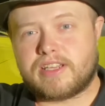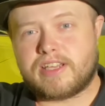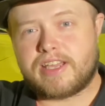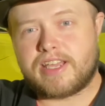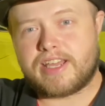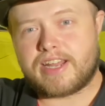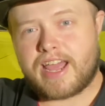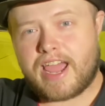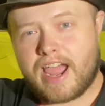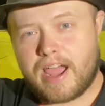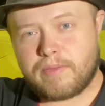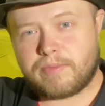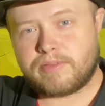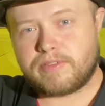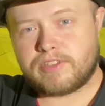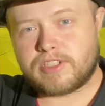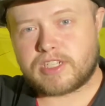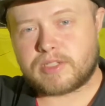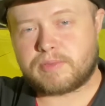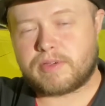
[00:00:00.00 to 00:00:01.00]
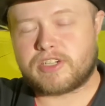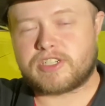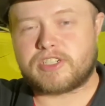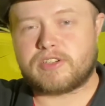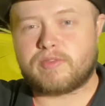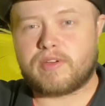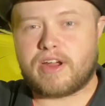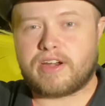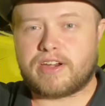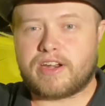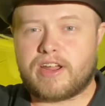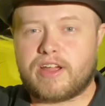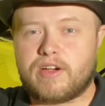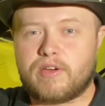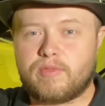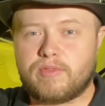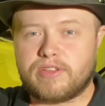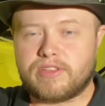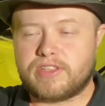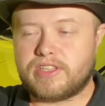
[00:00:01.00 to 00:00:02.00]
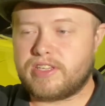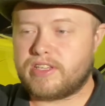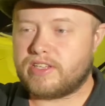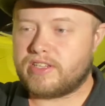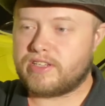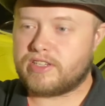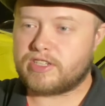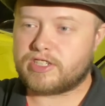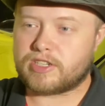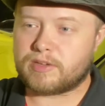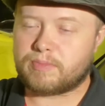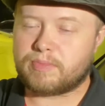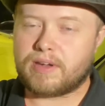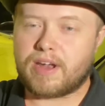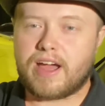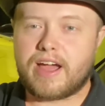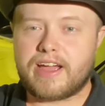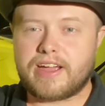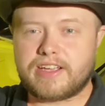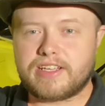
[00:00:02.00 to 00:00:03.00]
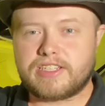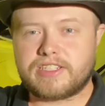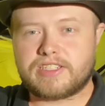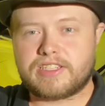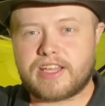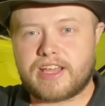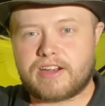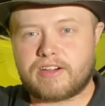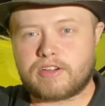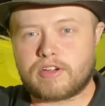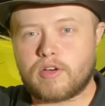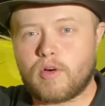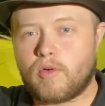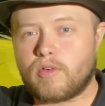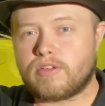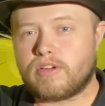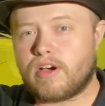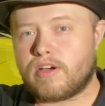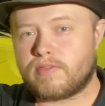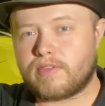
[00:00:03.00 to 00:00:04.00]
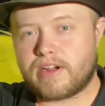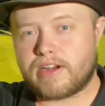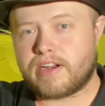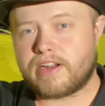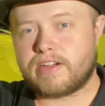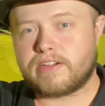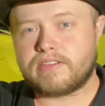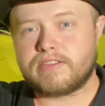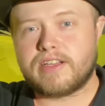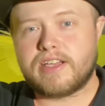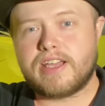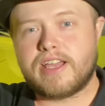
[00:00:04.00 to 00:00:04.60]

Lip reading: It happens, especially right now with the supplies that are going on right now.